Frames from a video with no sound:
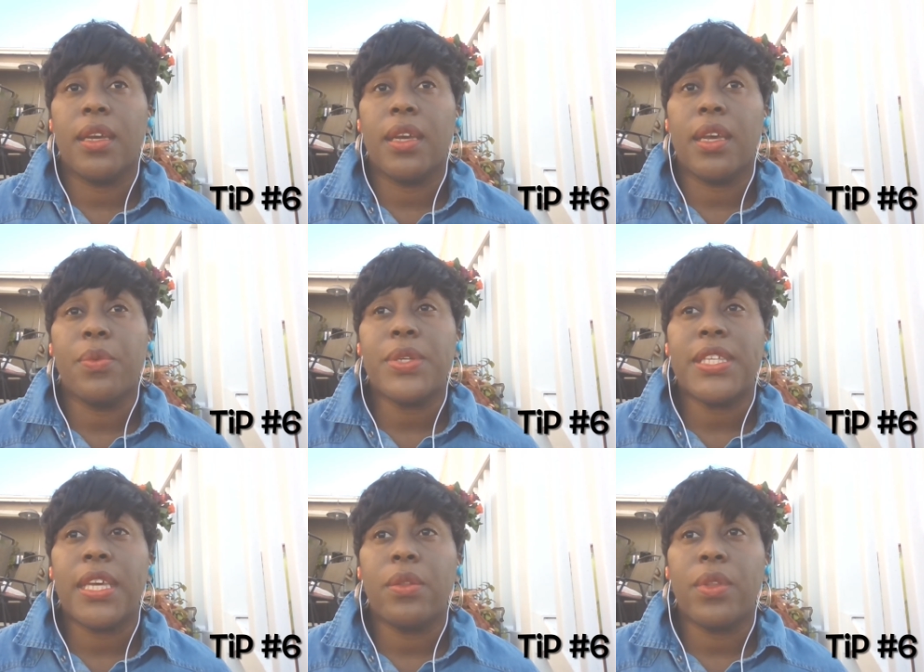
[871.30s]
it
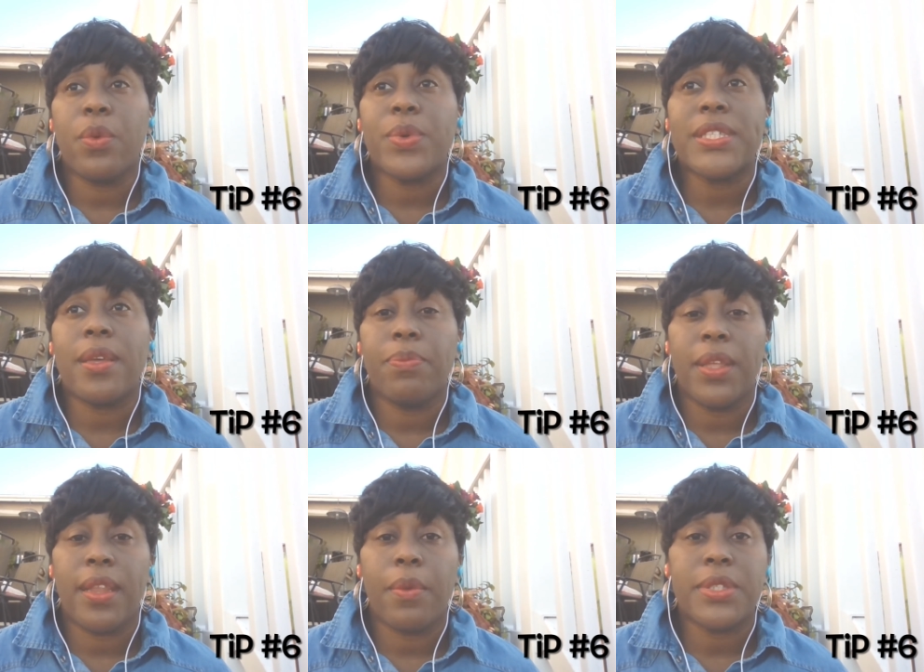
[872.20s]
was
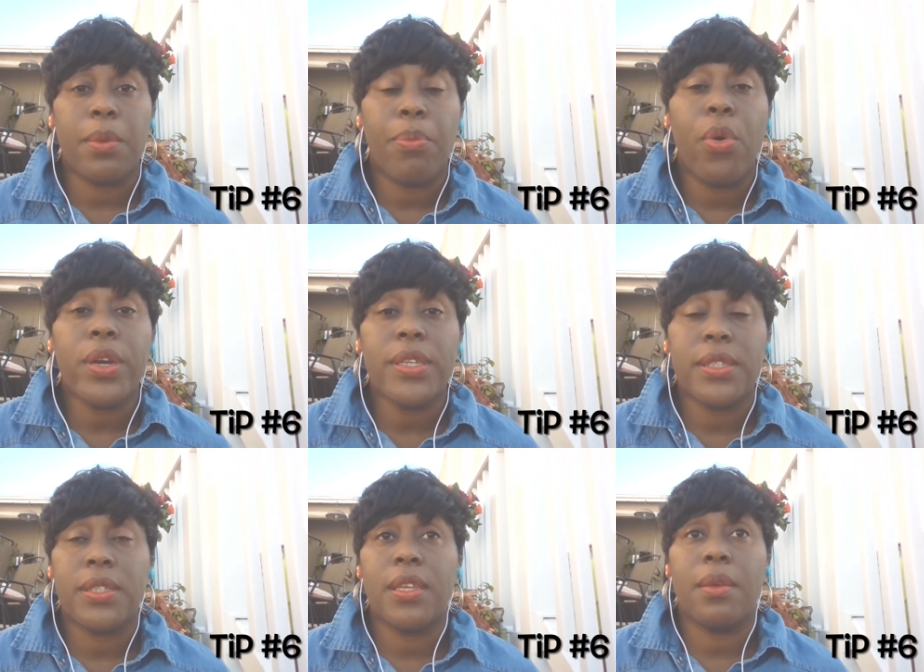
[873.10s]
something that was
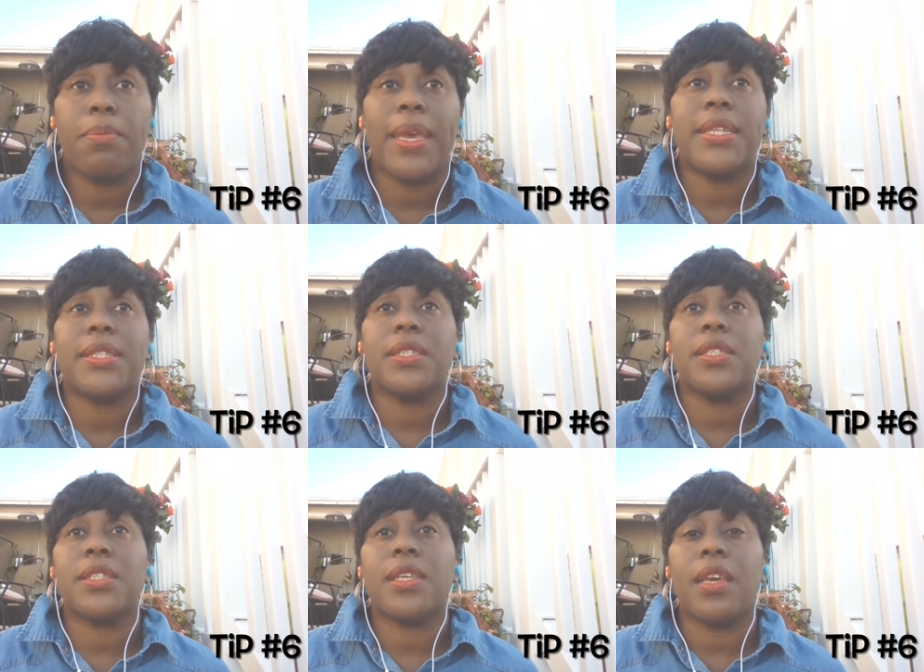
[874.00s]
important to me to
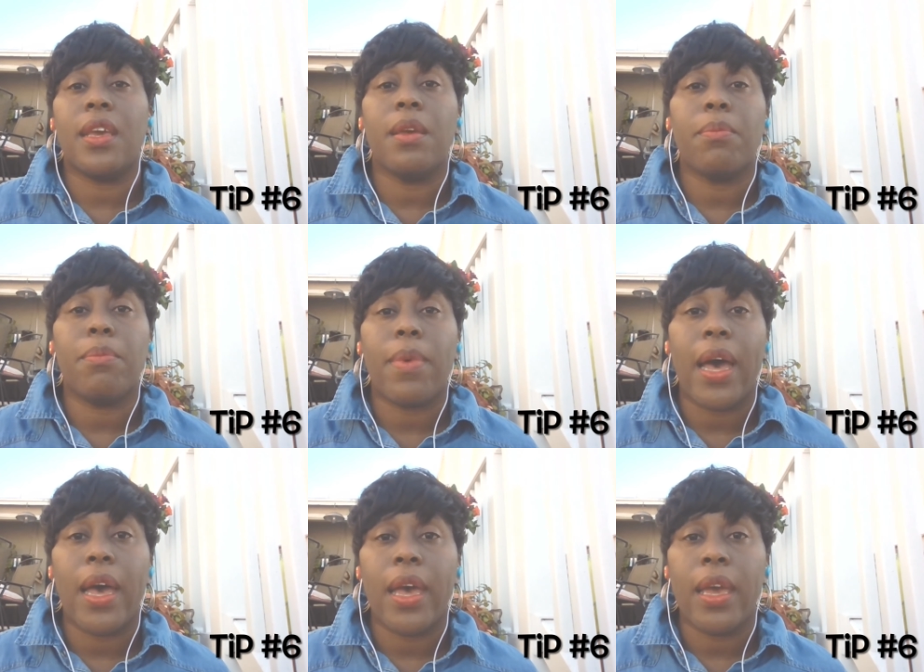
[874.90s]
just keep
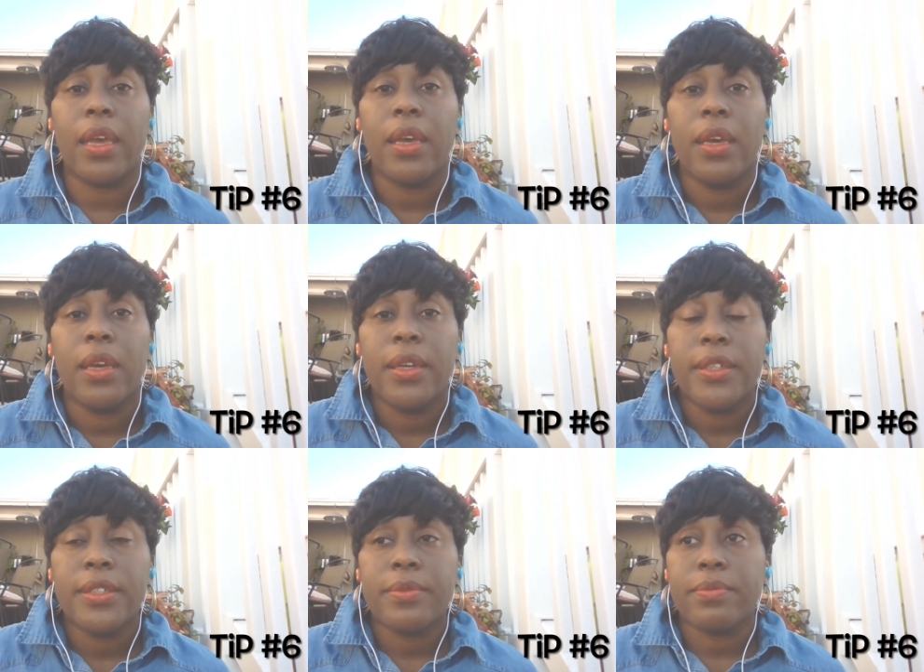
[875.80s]
my
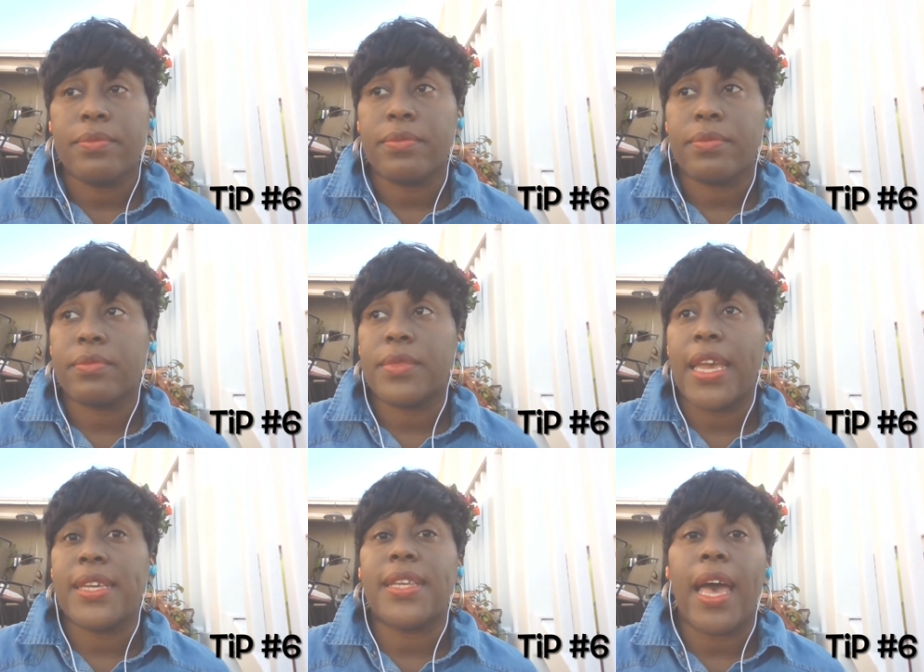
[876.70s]

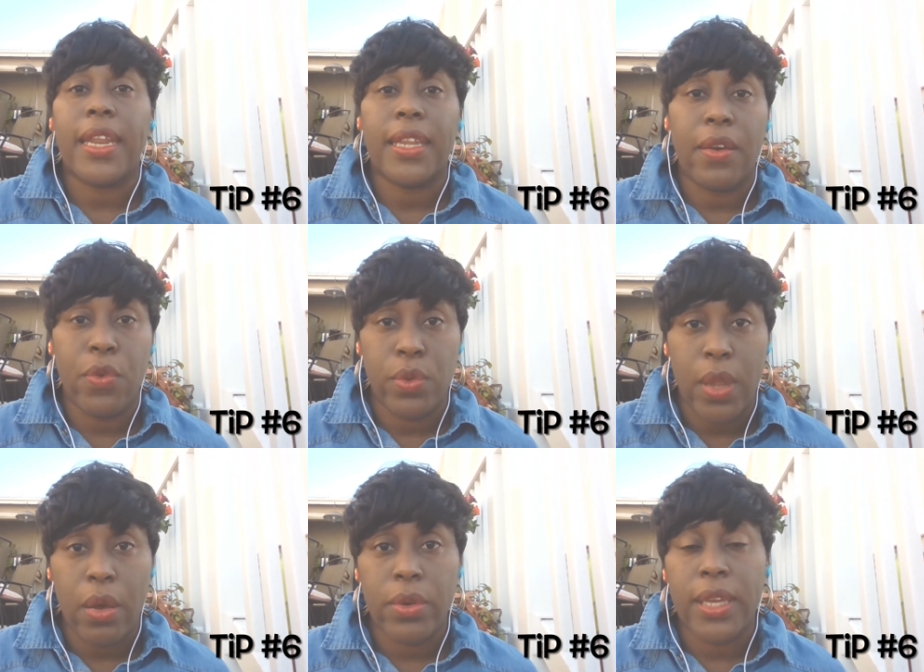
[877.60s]
anxiety level
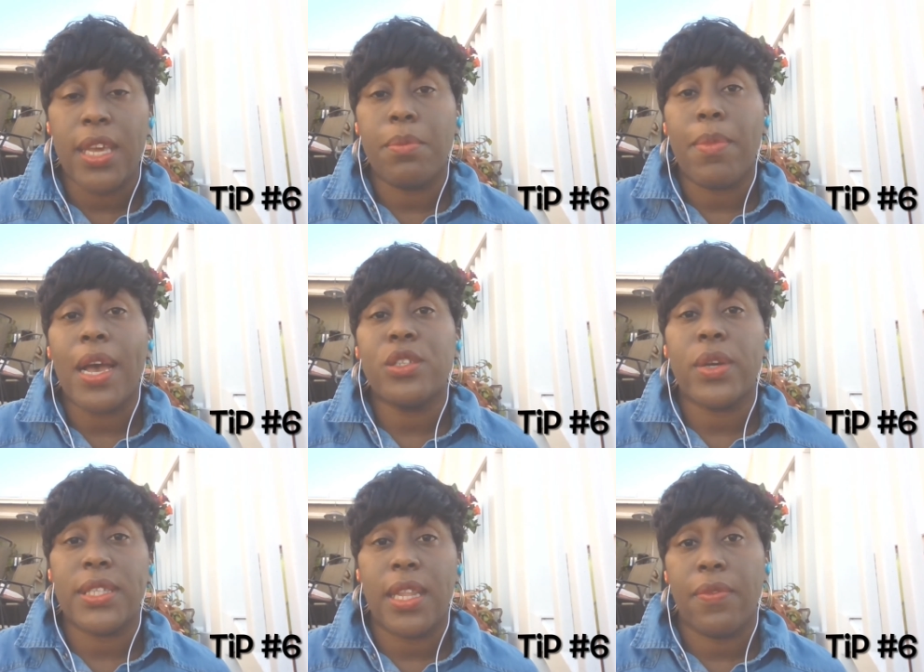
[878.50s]
low, to keep my
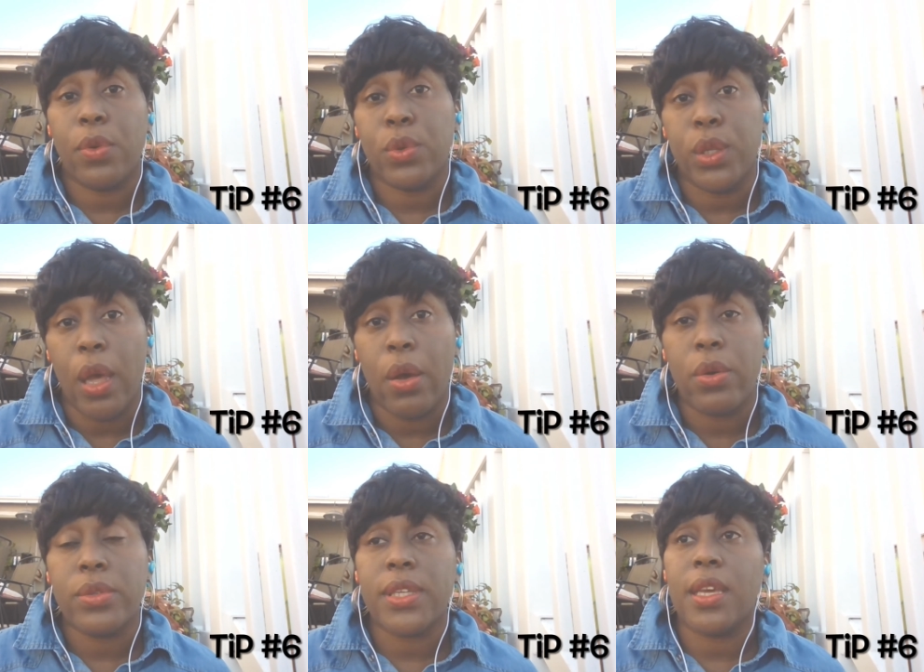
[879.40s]
stress level
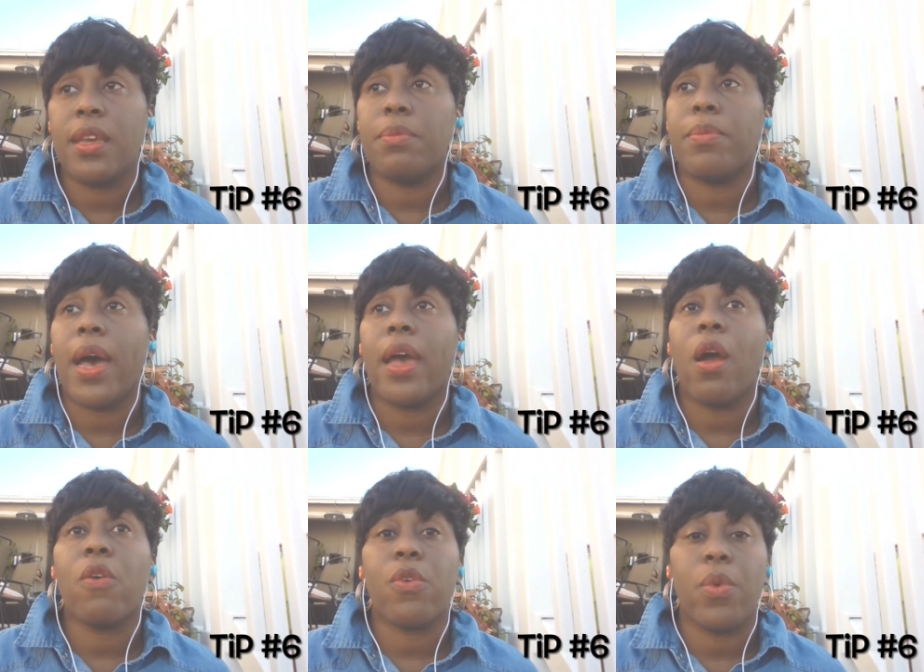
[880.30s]
low, to keep my
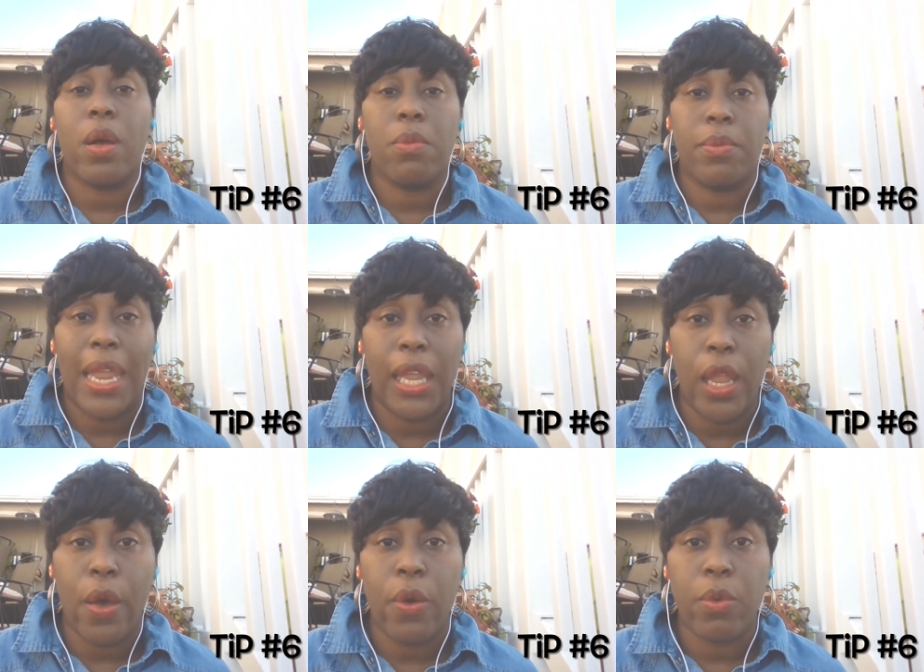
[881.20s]
overwhelm
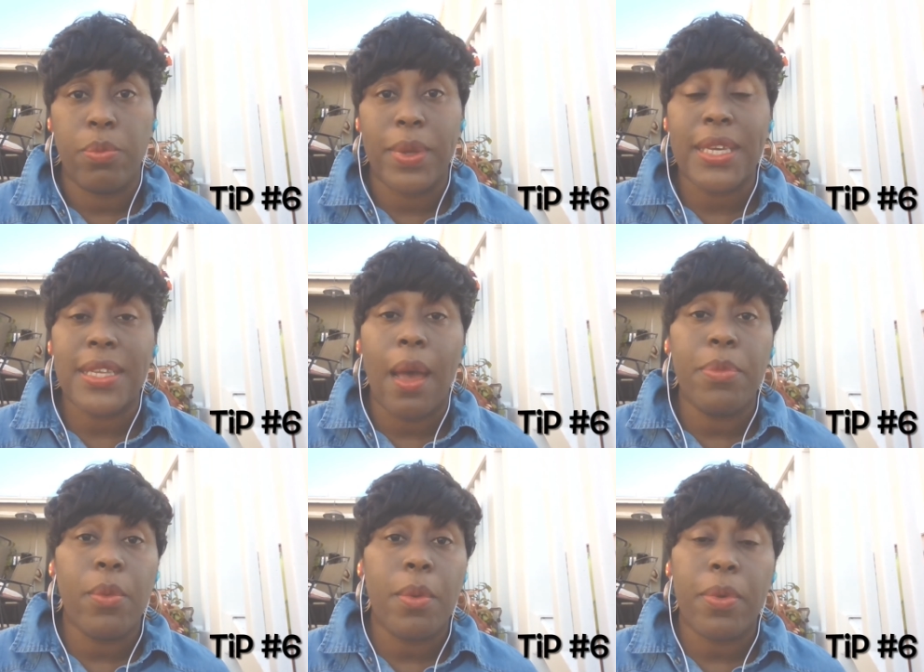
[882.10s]
low, because I'm
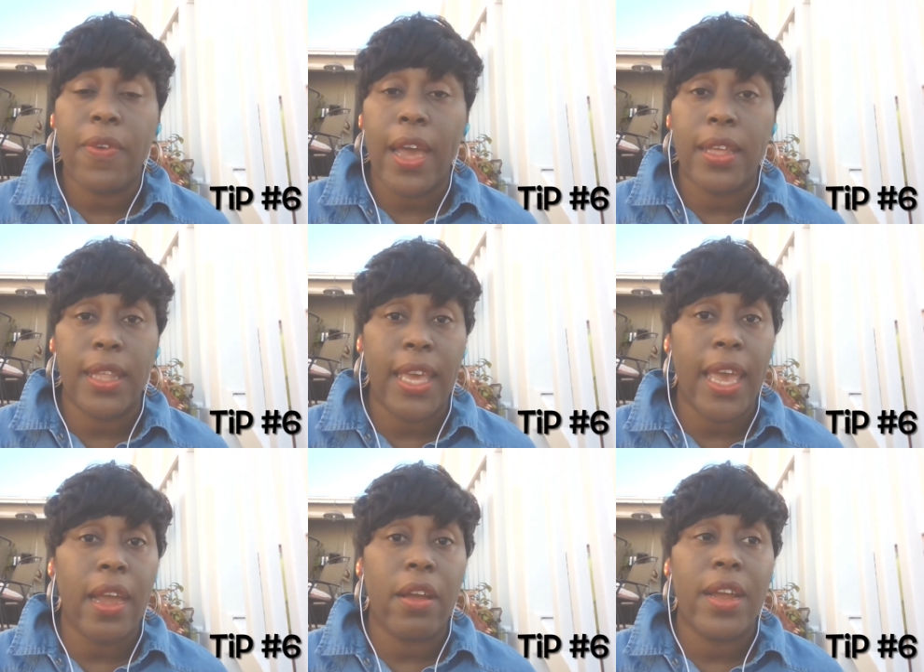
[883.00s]
the one providing the
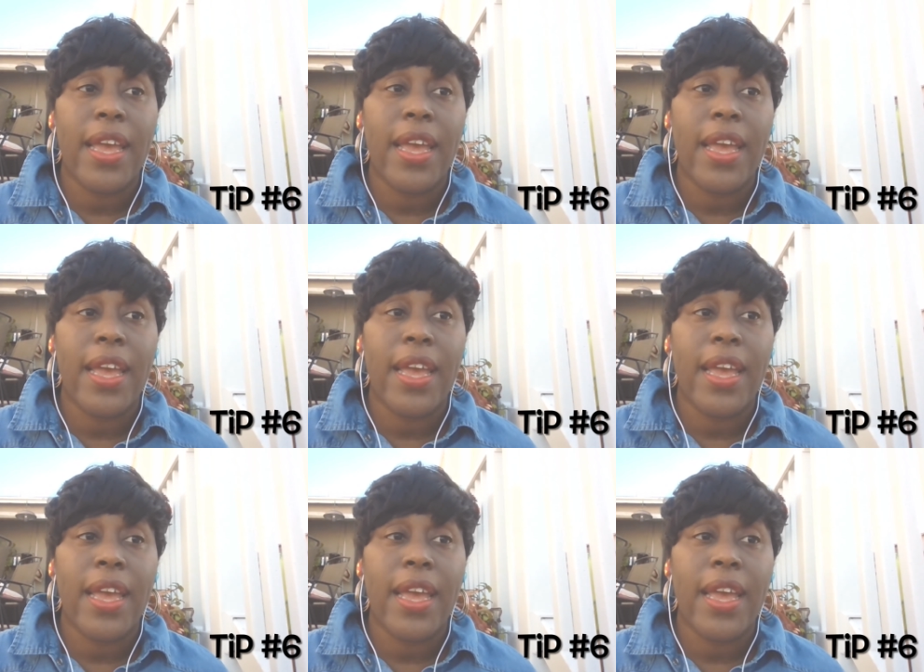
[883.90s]
care